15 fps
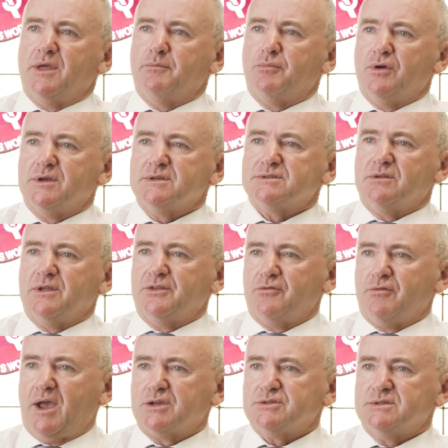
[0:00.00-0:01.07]
their personal
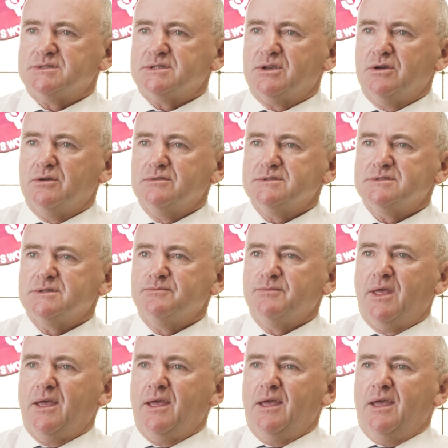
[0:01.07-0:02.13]
interaction skills,
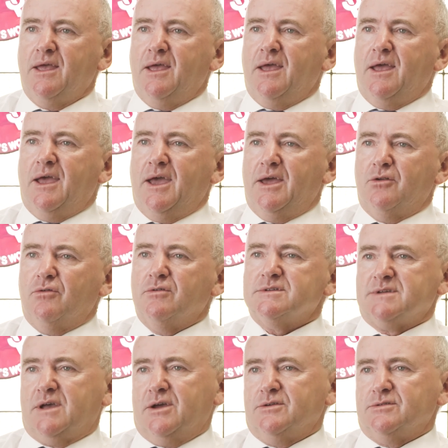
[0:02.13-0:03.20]
and
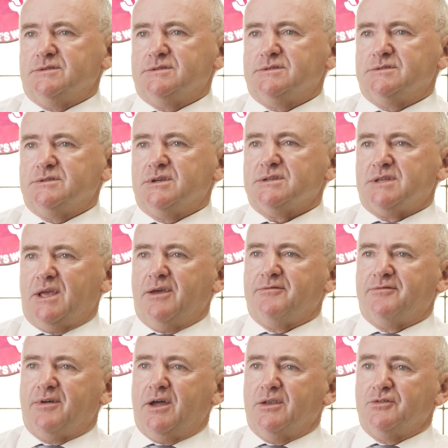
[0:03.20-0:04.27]
also just to have
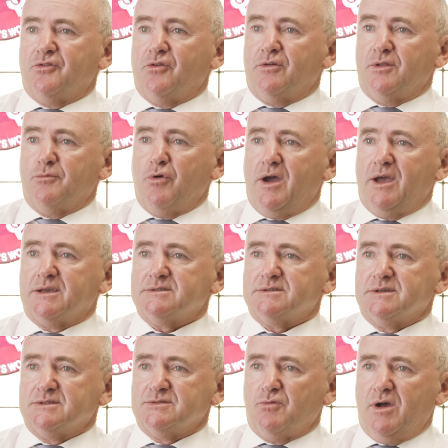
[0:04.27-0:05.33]
fun during the breaks
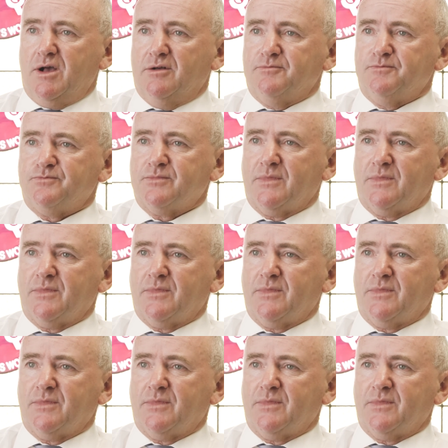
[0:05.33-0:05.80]
as well.